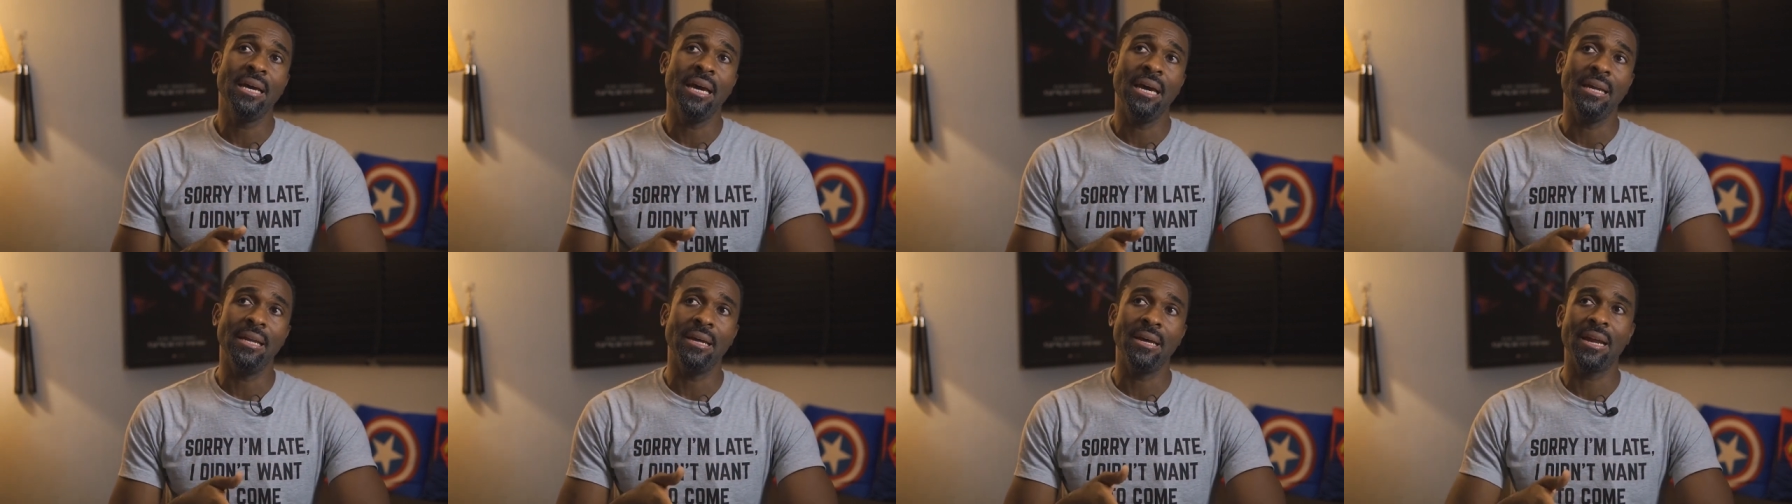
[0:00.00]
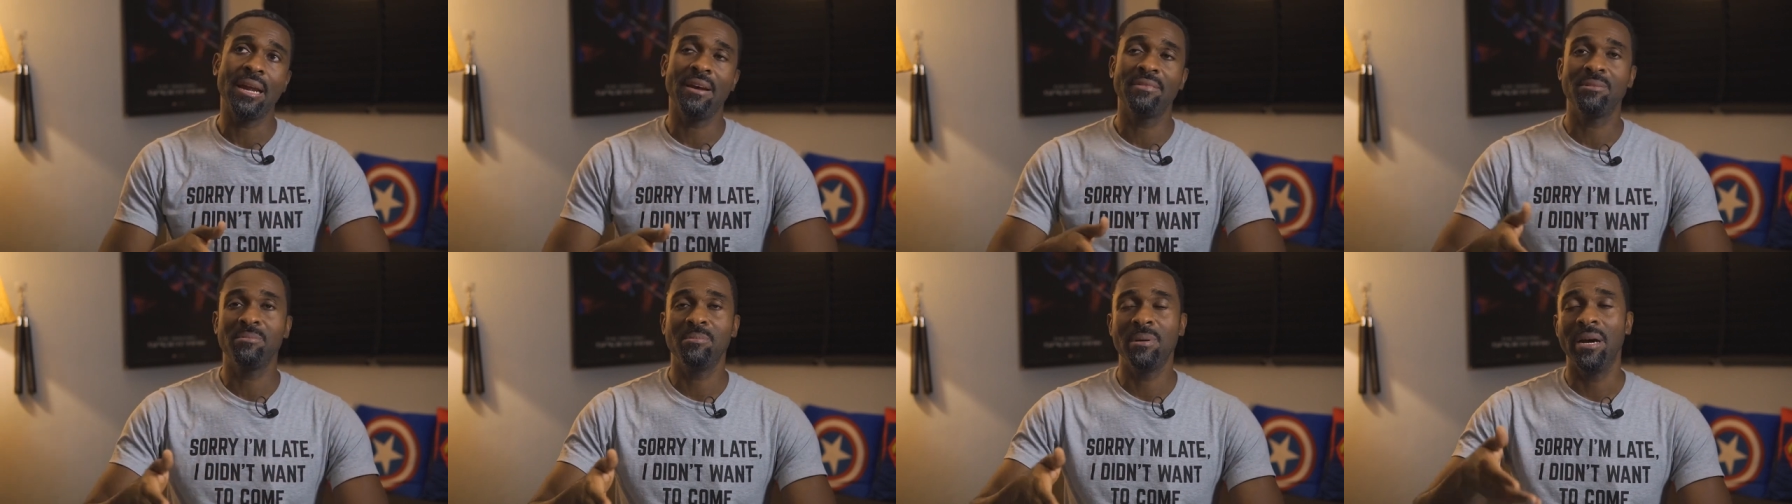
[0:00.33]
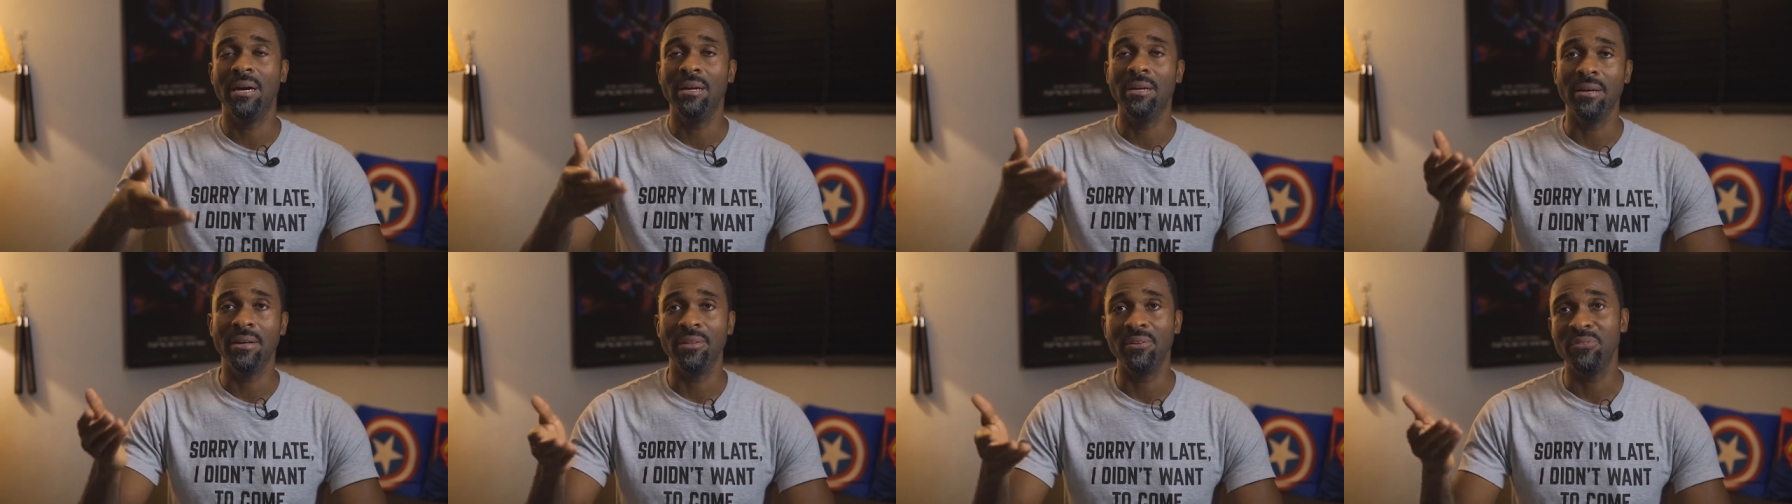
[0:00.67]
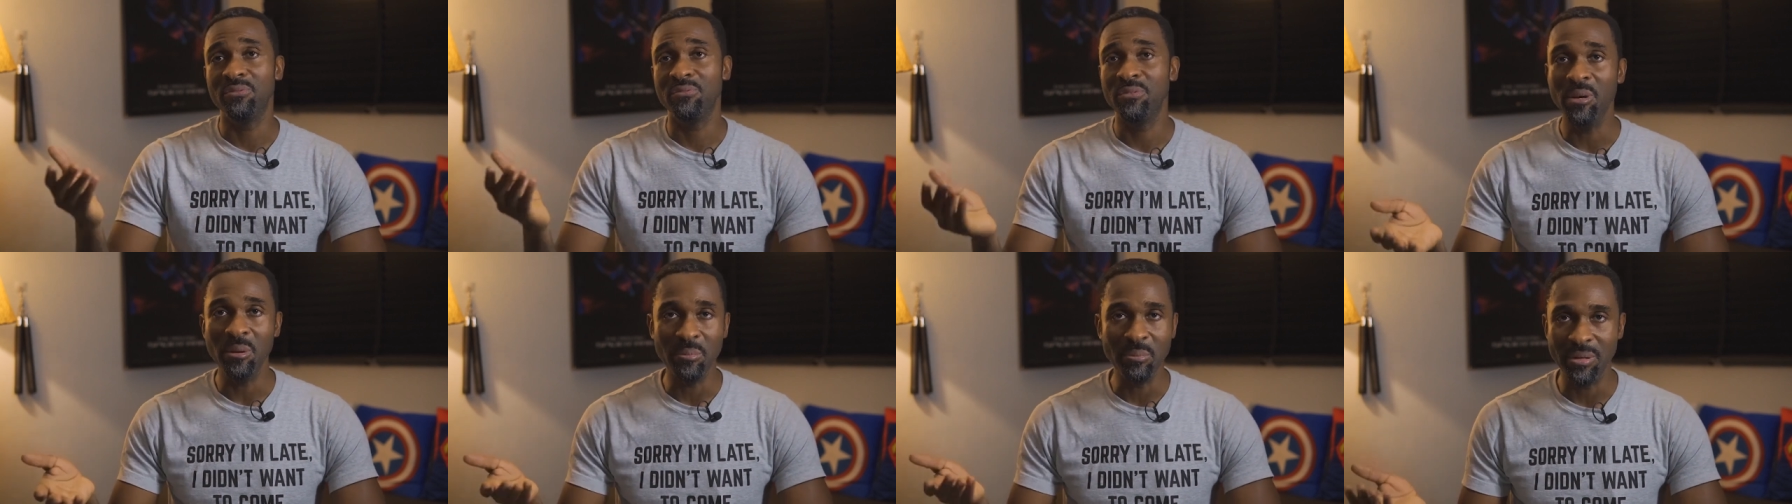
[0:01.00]
and not have to buy another
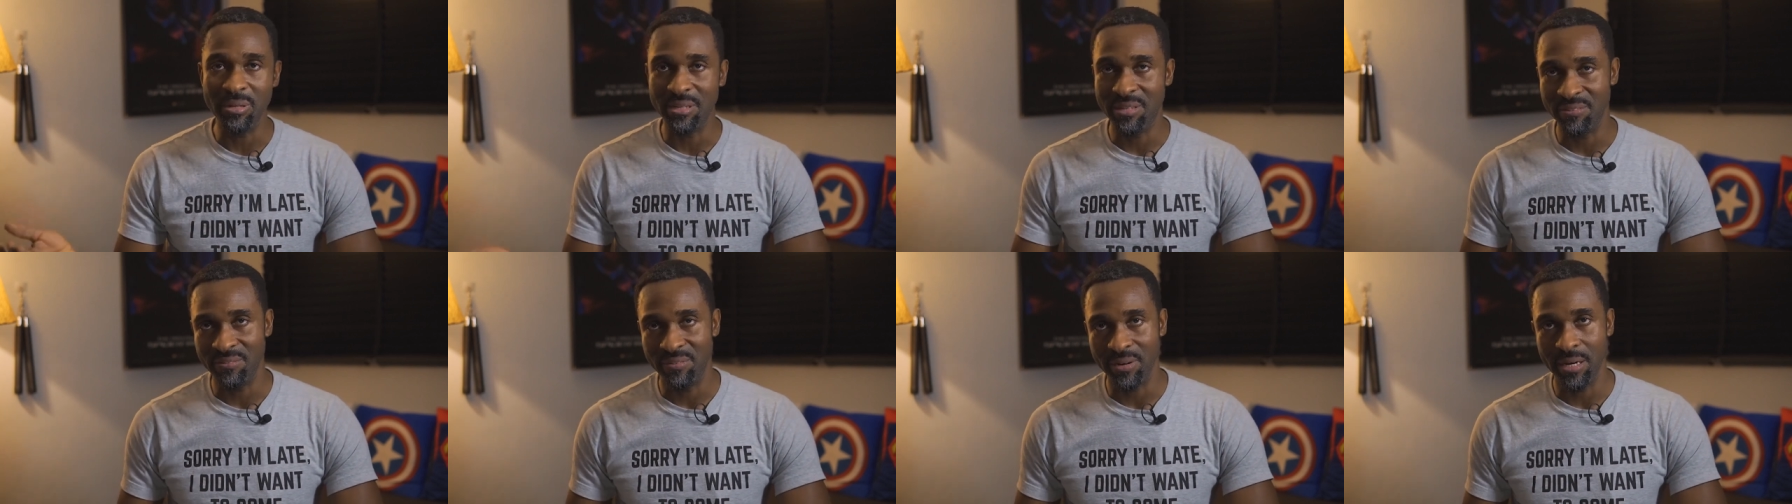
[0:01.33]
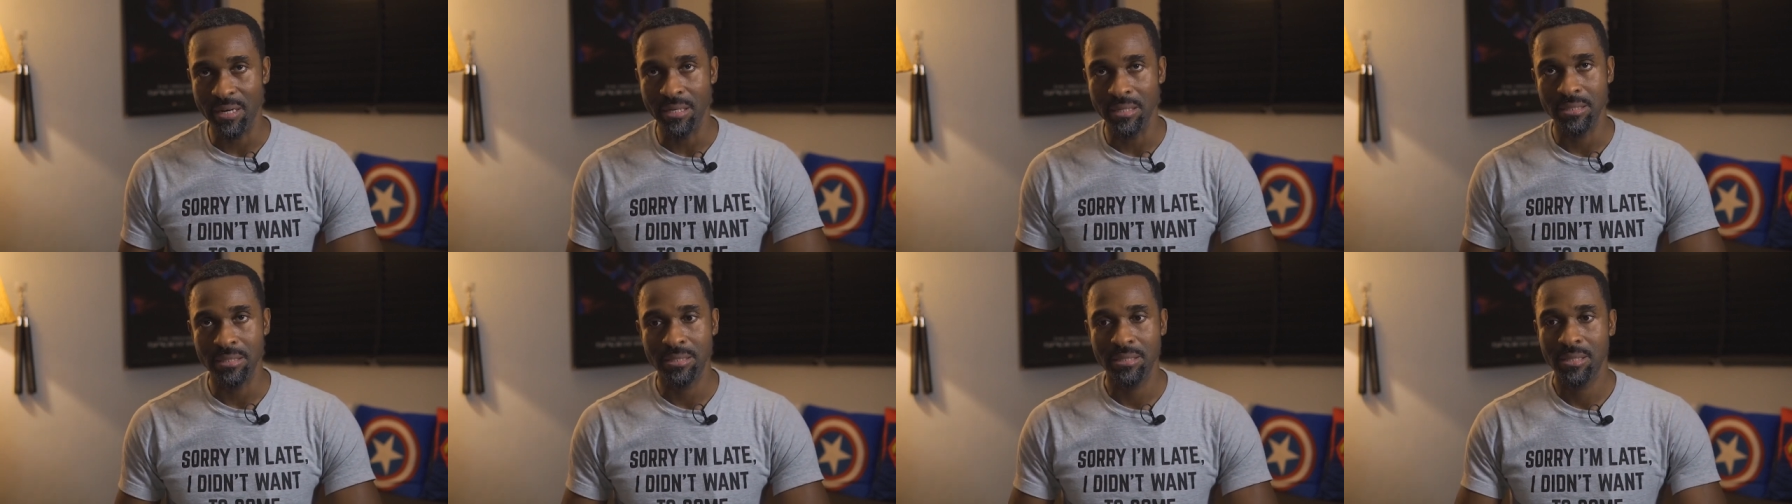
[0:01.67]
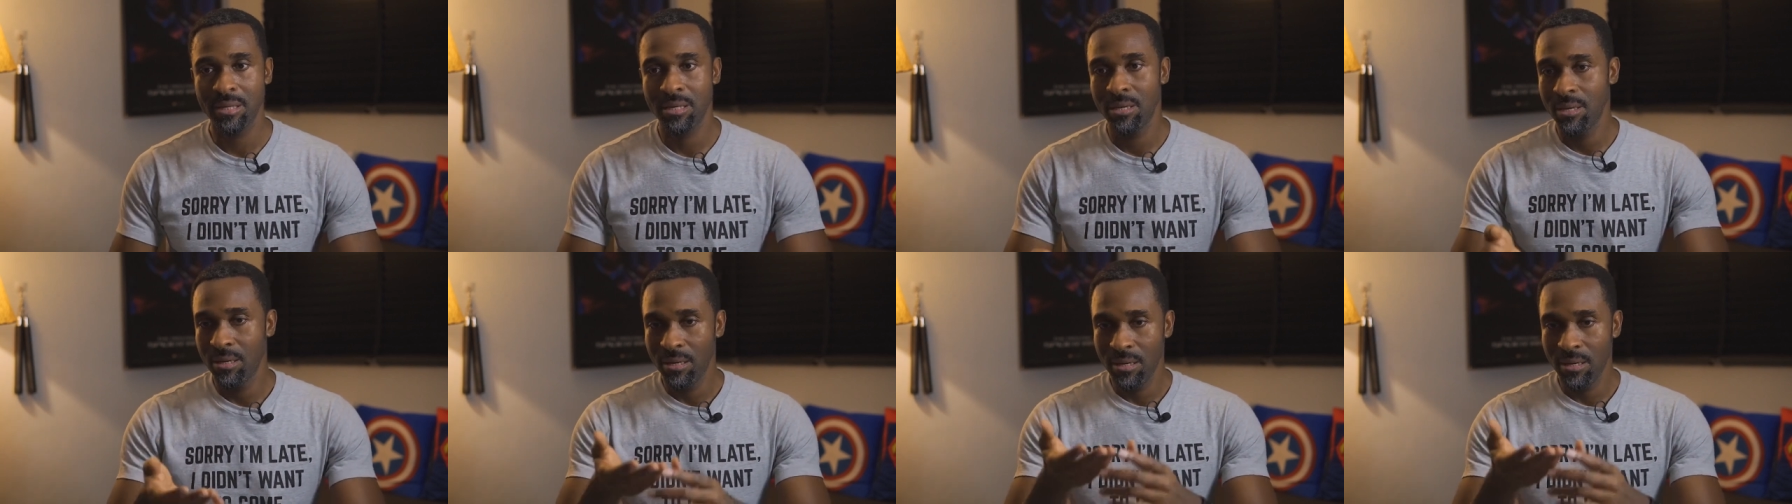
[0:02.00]
Fitbit device.